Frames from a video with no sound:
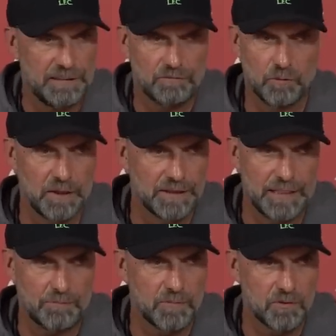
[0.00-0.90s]
We have to
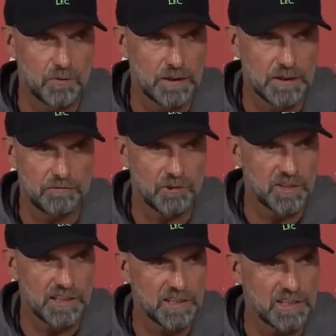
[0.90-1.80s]
adapt to the
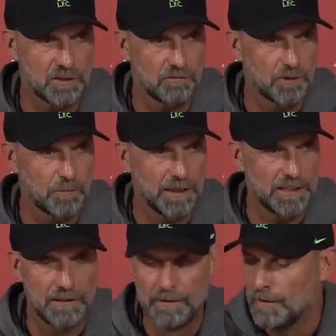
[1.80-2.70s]
different skill set of the
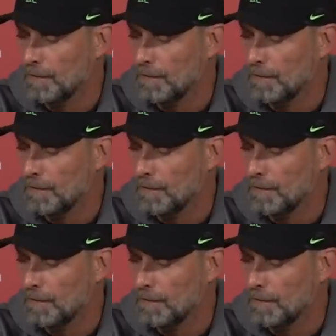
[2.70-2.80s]
player.